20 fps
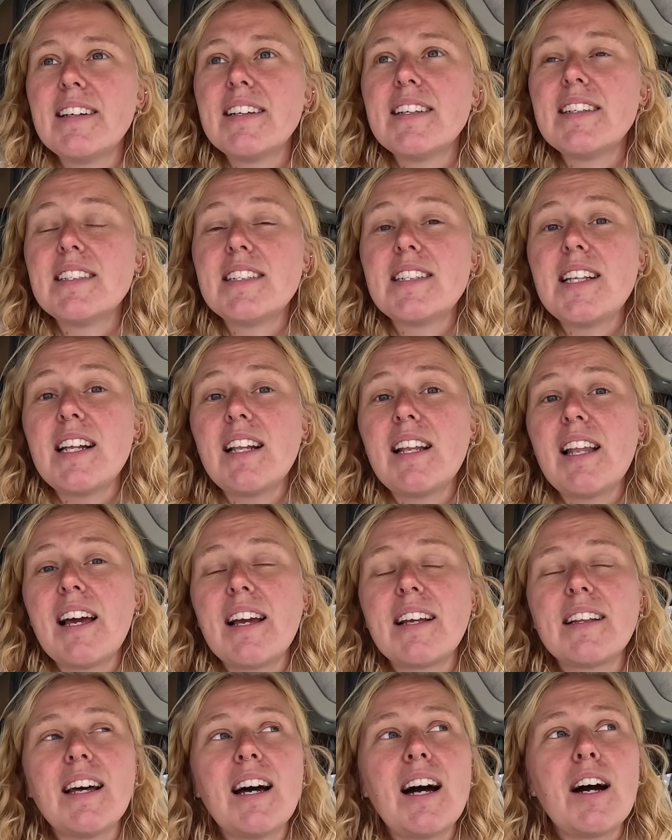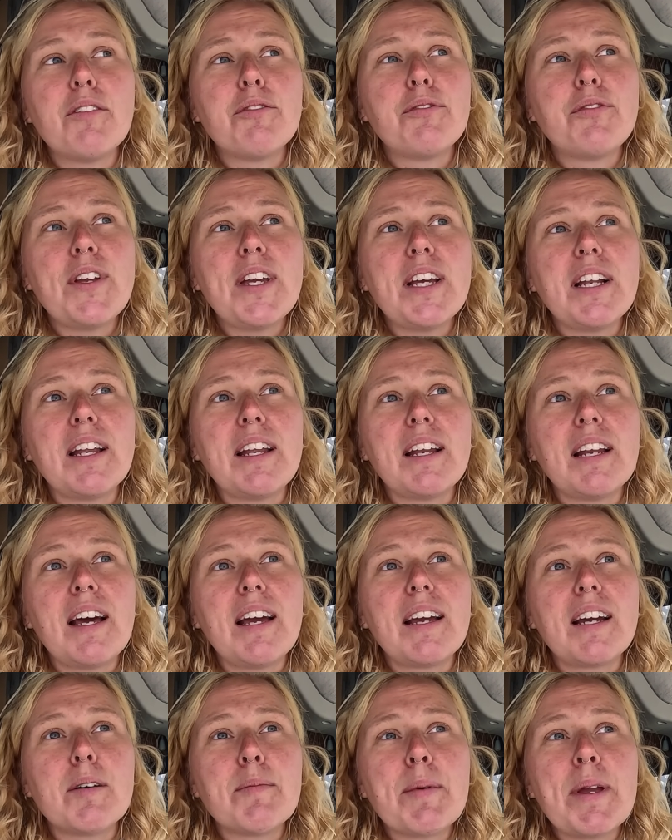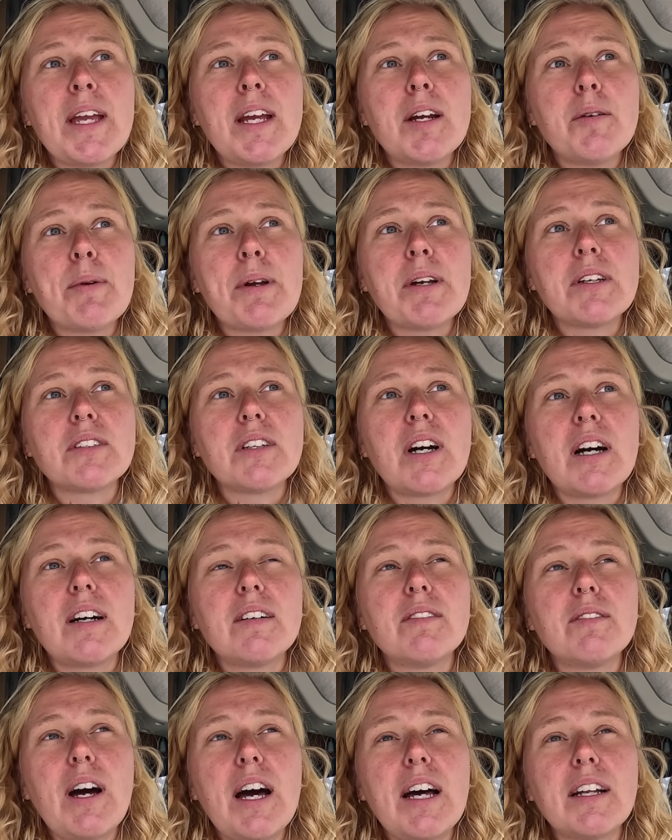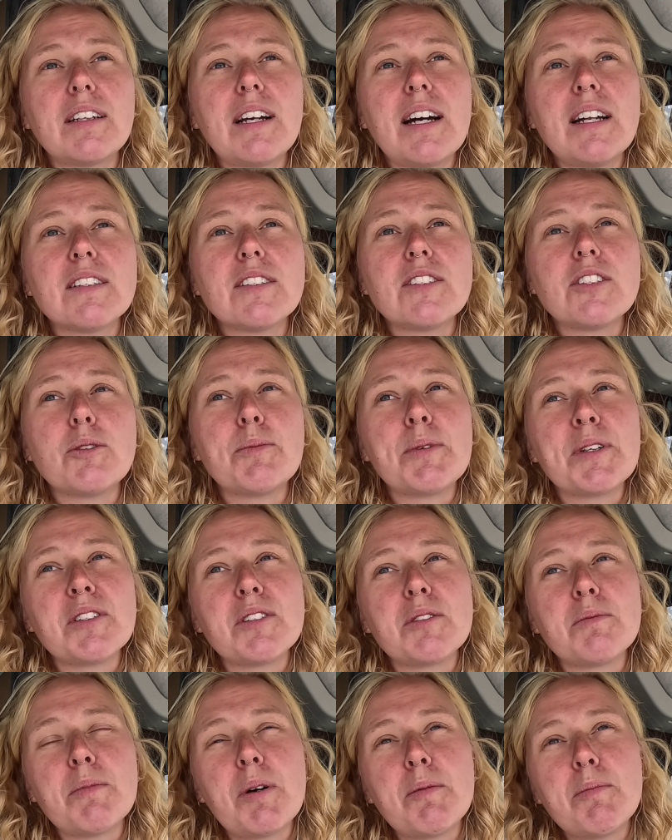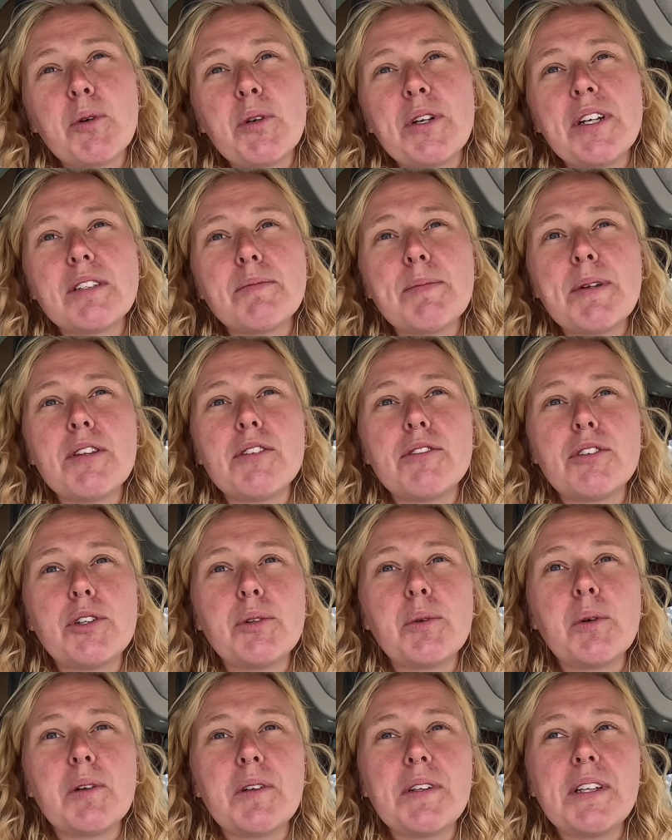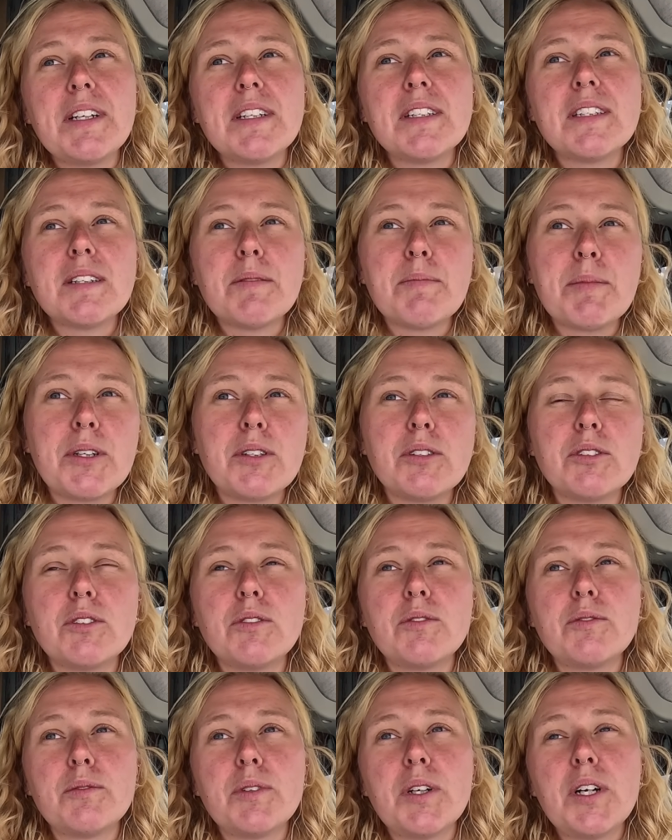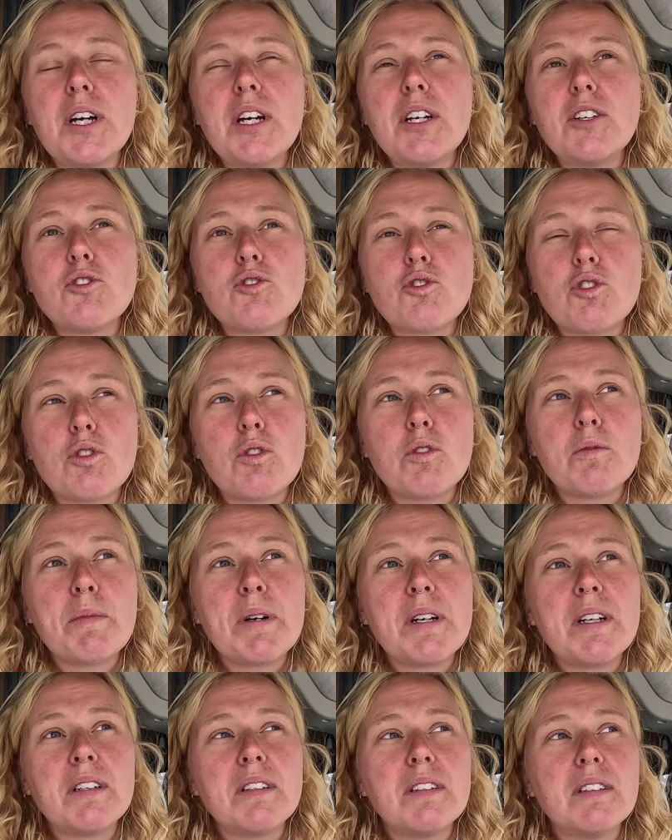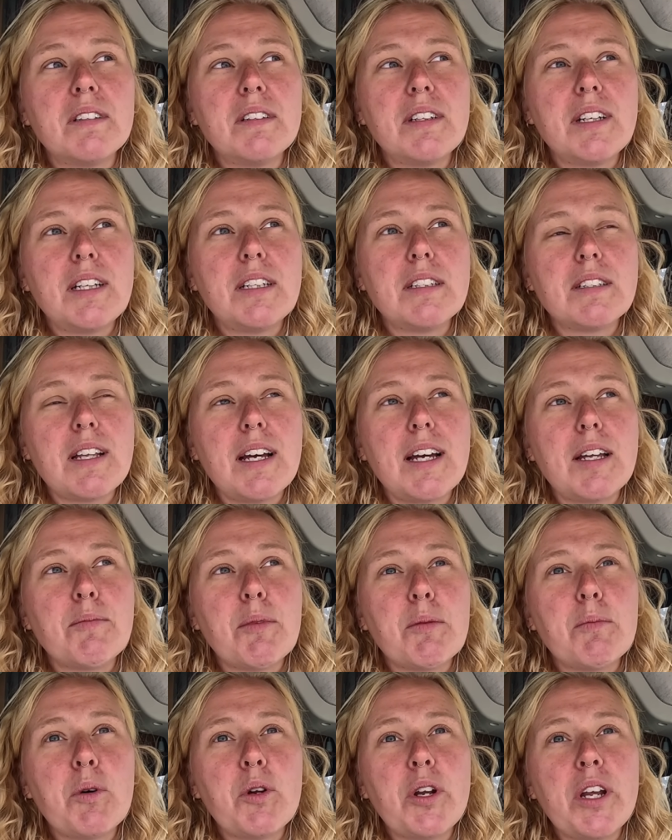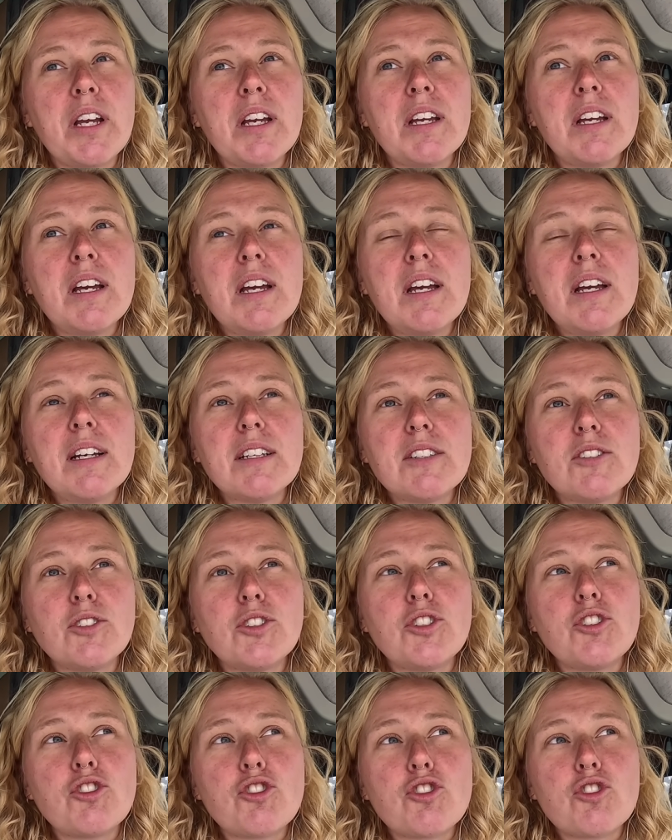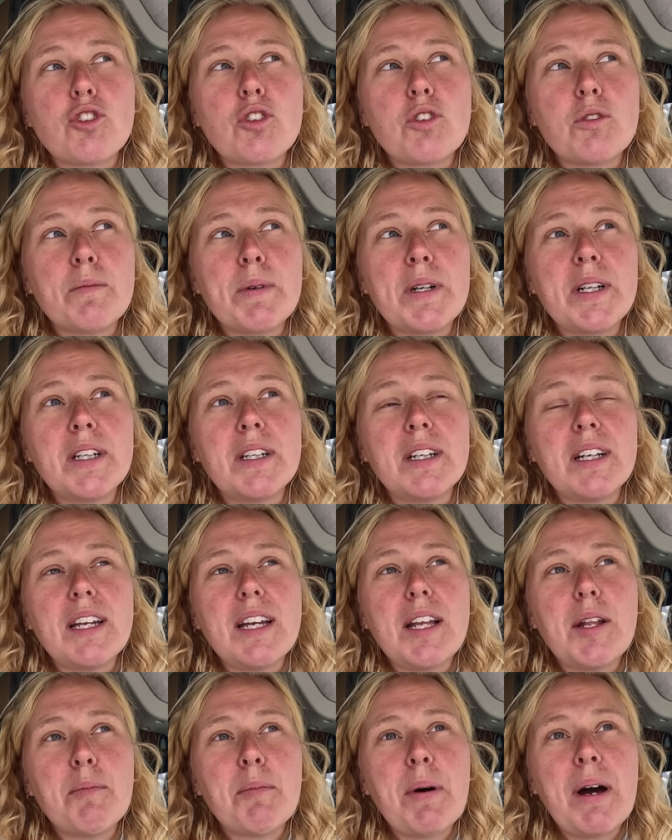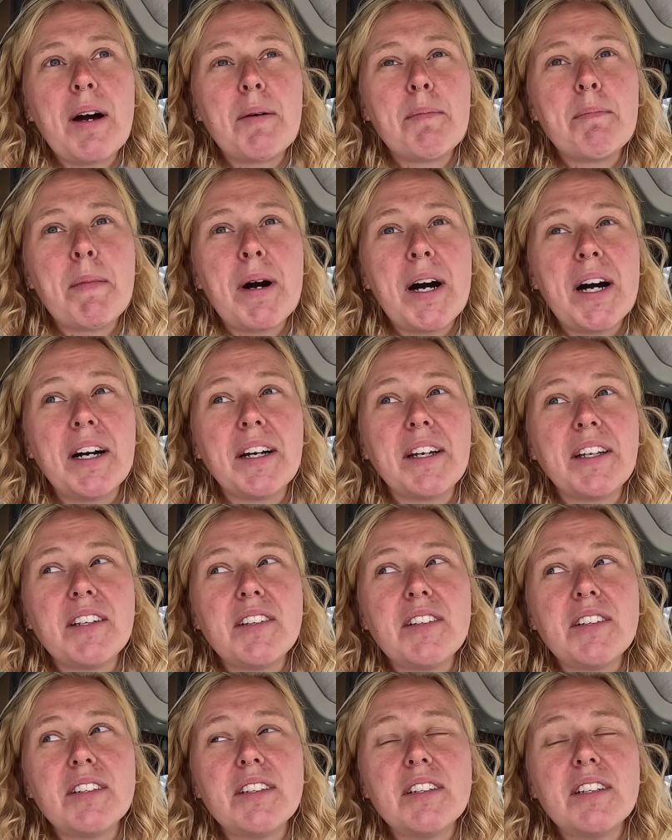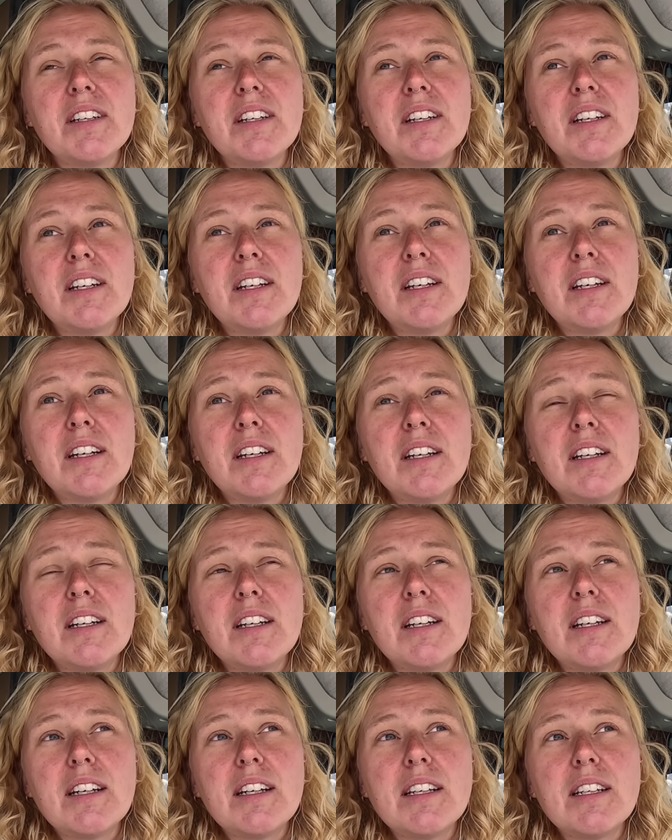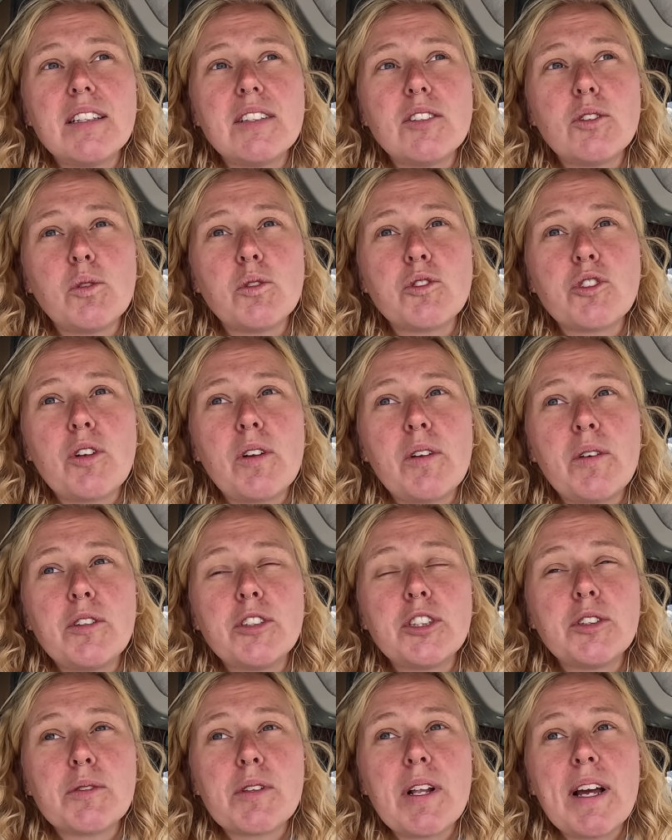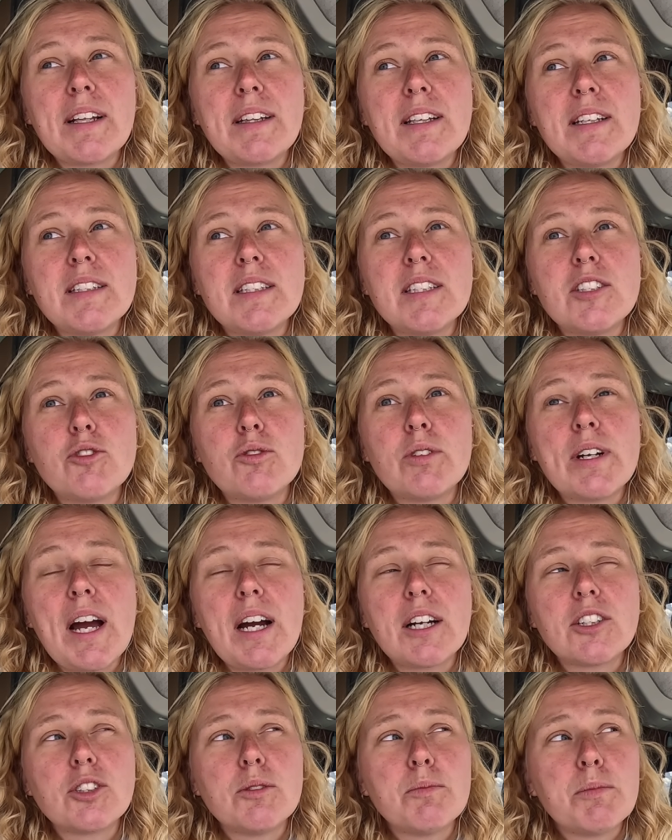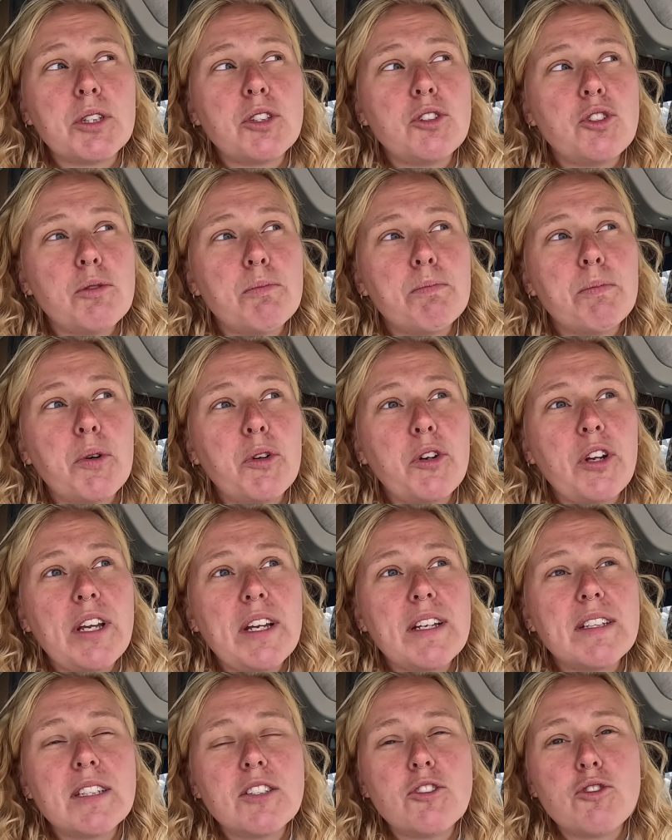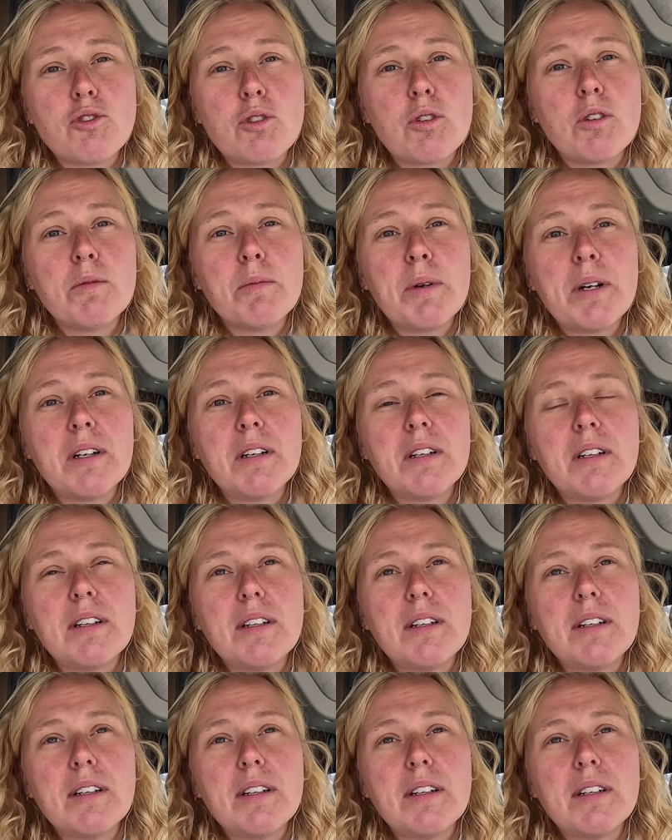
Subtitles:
it's still like that feeling, like I'm here because I've had cancer, because my body has been through all of this, and because of trauma inside my body. It's not just trauma in my mind, it's also, she was like, this is a reaction because your body is in trauma